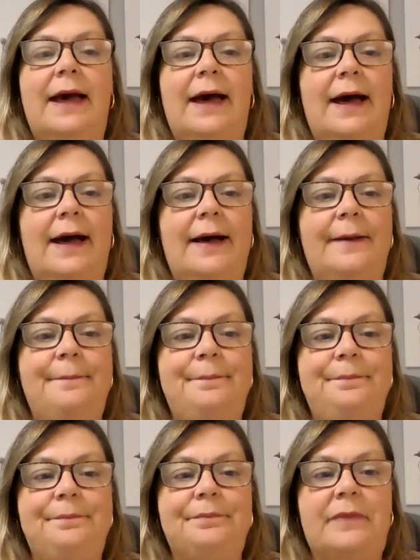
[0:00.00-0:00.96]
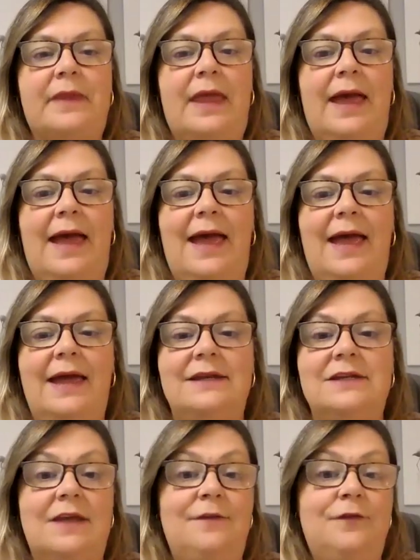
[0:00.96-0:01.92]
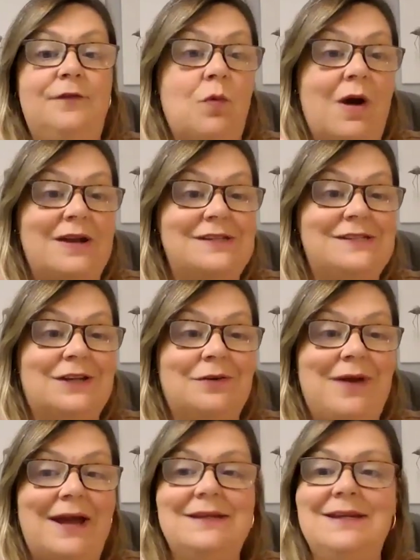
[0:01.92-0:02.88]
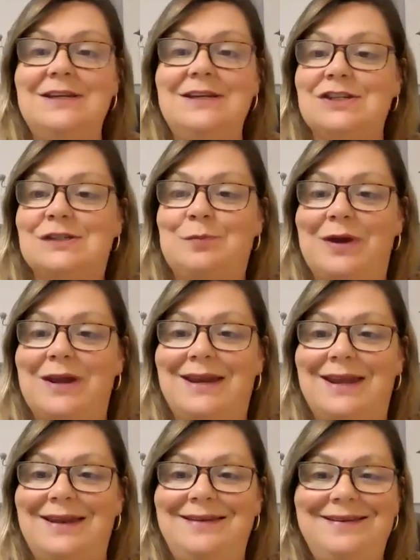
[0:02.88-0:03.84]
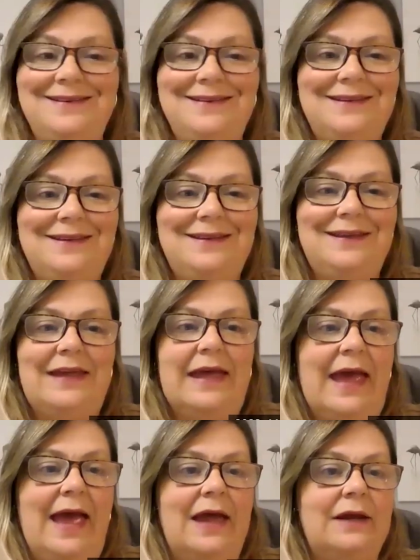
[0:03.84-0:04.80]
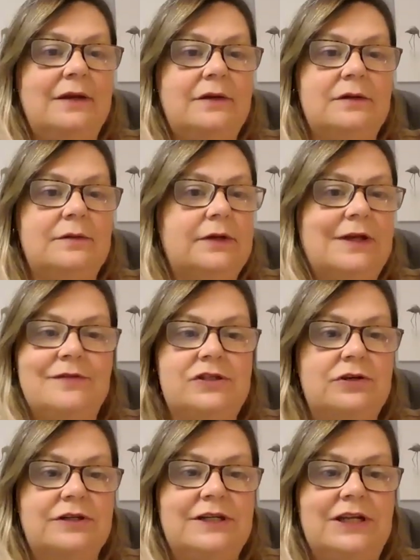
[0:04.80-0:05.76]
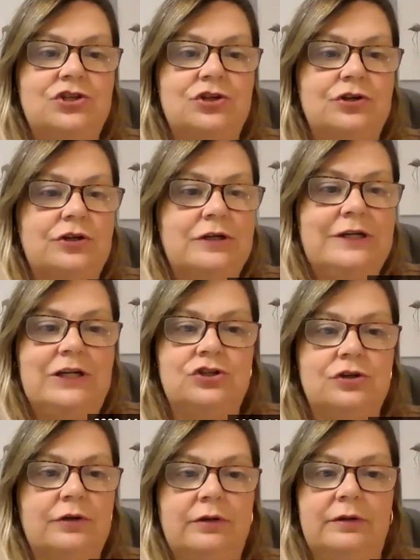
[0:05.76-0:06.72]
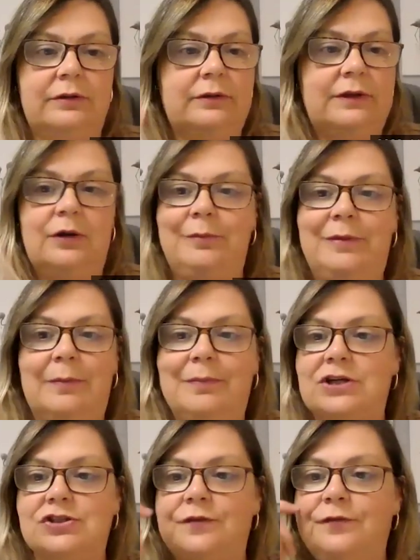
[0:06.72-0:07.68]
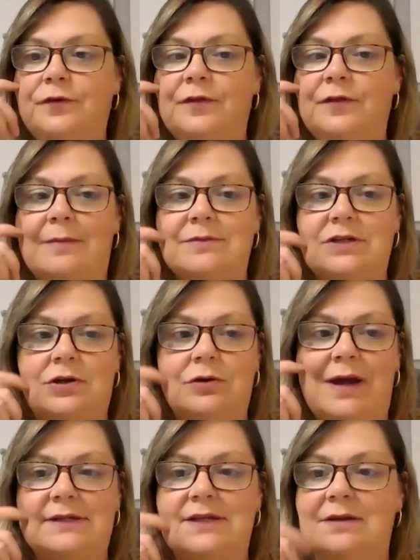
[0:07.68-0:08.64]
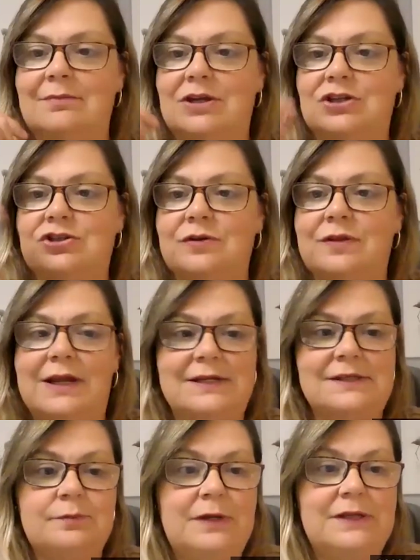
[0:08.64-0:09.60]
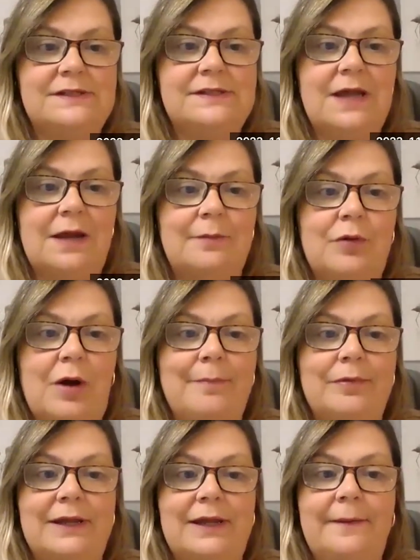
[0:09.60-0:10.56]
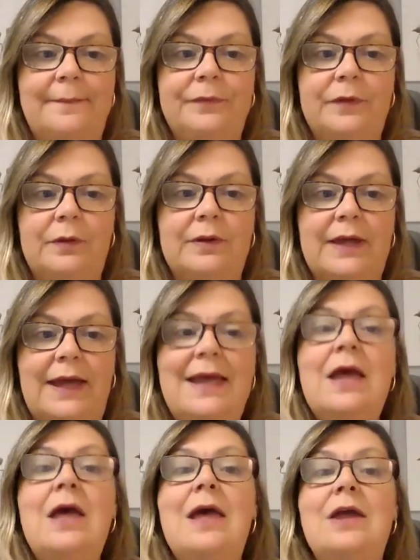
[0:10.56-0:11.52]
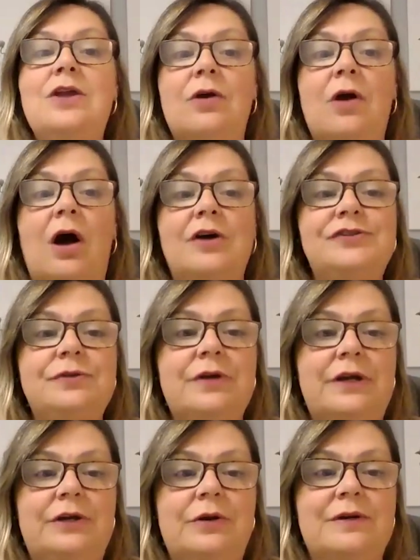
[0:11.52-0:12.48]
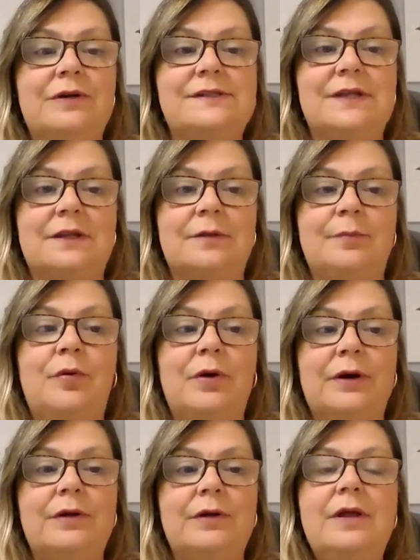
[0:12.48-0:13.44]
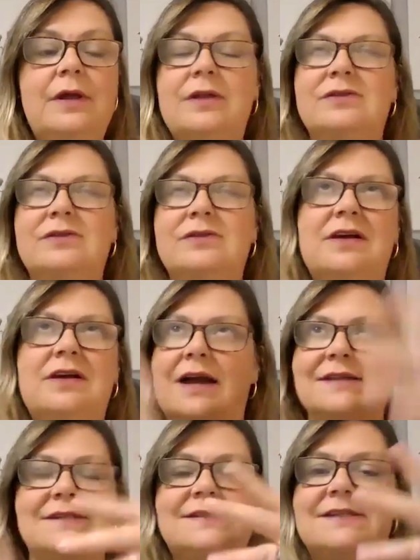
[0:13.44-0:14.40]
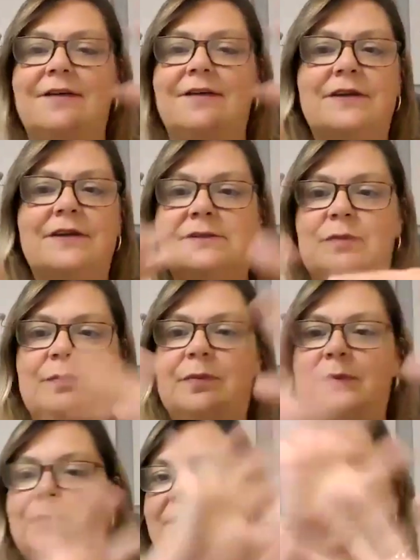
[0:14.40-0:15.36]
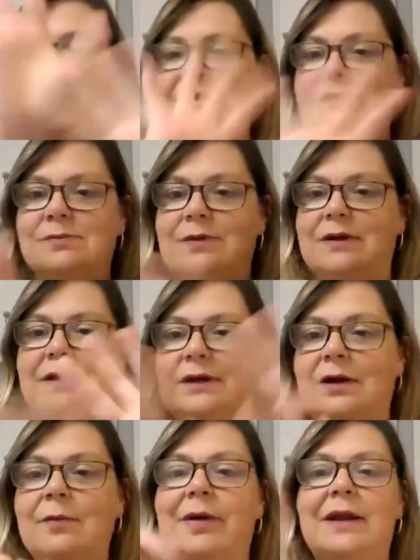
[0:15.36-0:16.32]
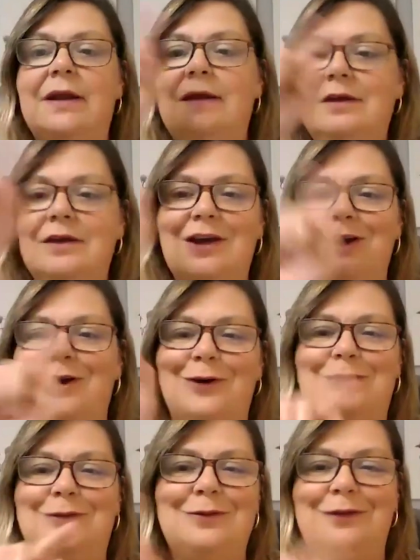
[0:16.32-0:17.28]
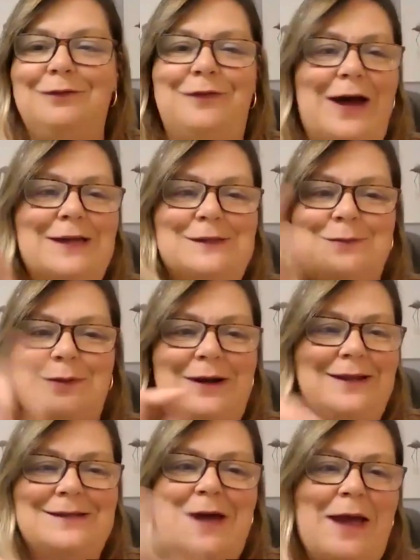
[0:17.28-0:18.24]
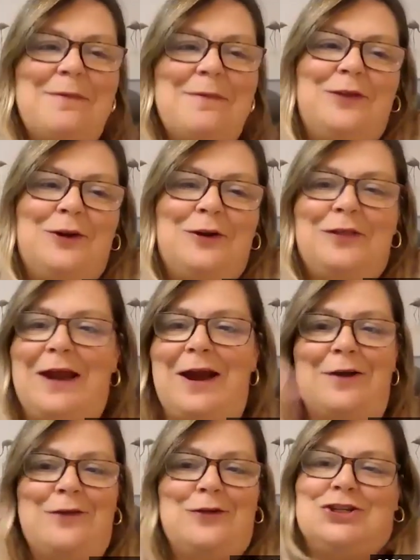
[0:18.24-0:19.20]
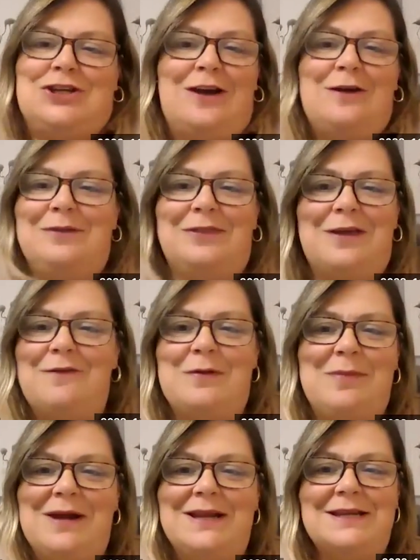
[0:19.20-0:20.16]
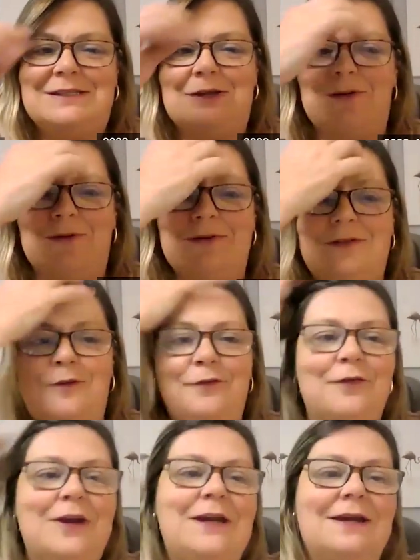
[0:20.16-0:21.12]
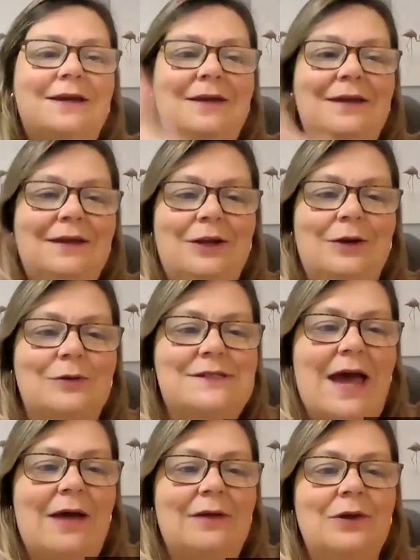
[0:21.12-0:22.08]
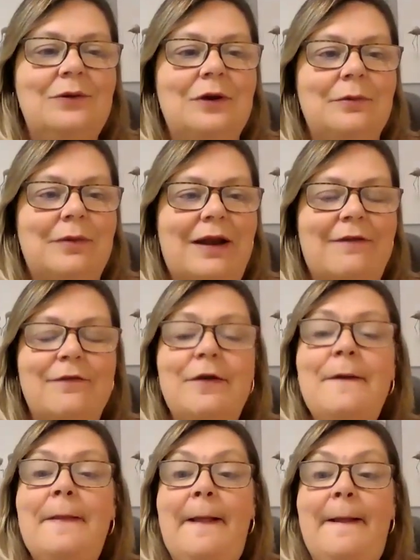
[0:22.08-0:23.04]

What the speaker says: And if you want us to correct it, just bring it in and give it to your teacher, and your teacher, it'll be a pleasure for them to correct it and make sure that it's done properly. Okay. You're also going to notice in the portal, there's all kinds of stuff, because people put things where, but you can go through the files one at a time. If they're there, they're shared with everybody. So they're free to, download or whatever.